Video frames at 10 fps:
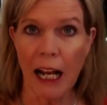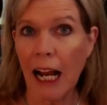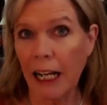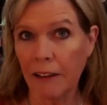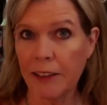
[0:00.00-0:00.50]

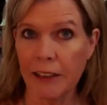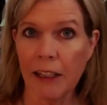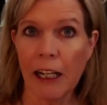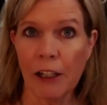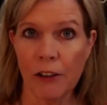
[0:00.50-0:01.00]
I
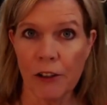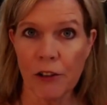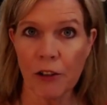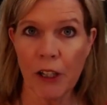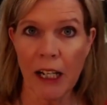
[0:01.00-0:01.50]
didn't hire an
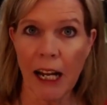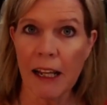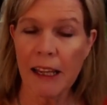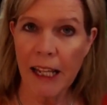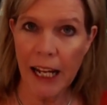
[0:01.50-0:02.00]
attorney,
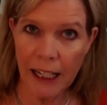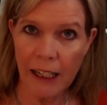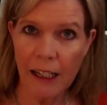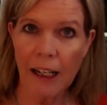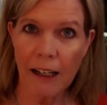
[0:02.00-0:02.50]
and
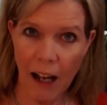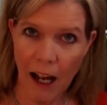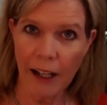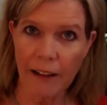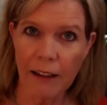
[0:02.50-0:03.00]
thank
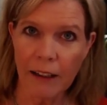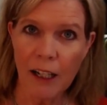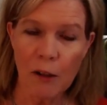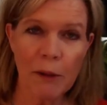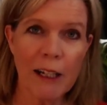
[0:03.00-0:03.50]
God,
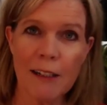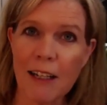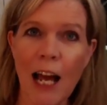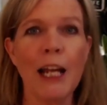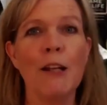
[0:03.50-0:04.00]
because
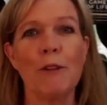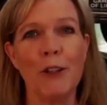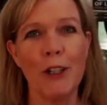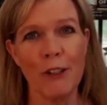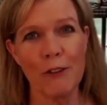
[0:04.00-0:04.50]
I am
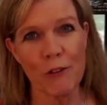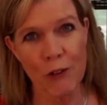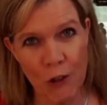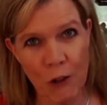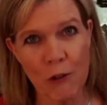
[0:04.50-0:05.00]
learning
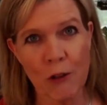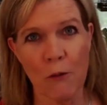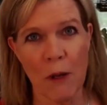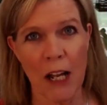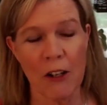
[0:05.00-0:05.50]
so
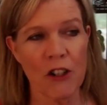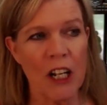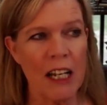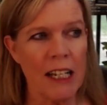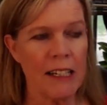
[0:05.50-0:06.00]
much.
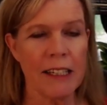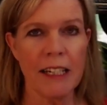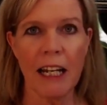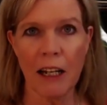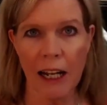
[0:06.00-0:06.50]

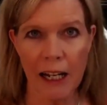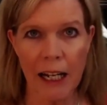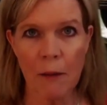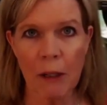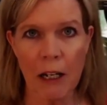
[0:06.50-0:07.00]
See, I
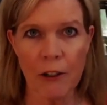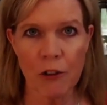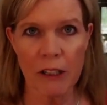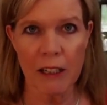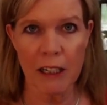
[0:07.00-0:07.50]
am a
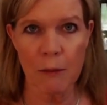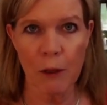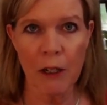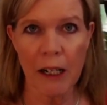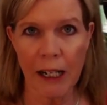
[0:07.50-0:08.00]
contracts
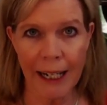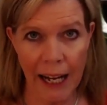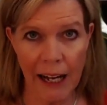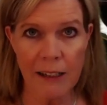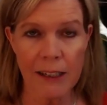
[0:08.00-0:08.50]
expert, and I
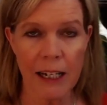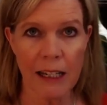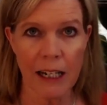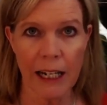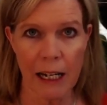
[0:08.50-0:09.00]
can say
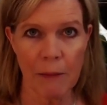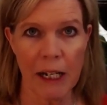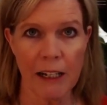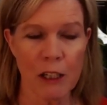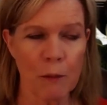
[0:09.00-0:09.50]
that I am an
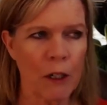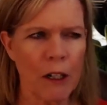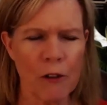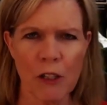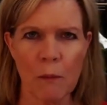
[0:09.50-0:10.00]
expert. I
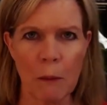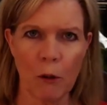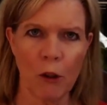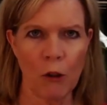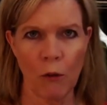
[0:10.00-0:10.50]
know some people
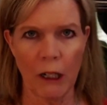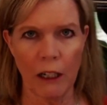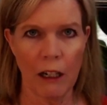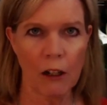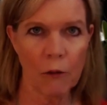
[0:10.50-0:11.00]
are
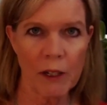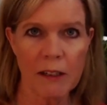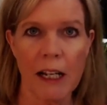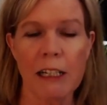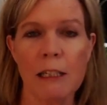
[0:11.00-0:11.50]
like, what's
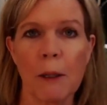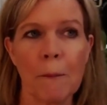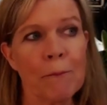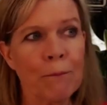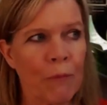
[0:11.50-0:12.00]
an expert?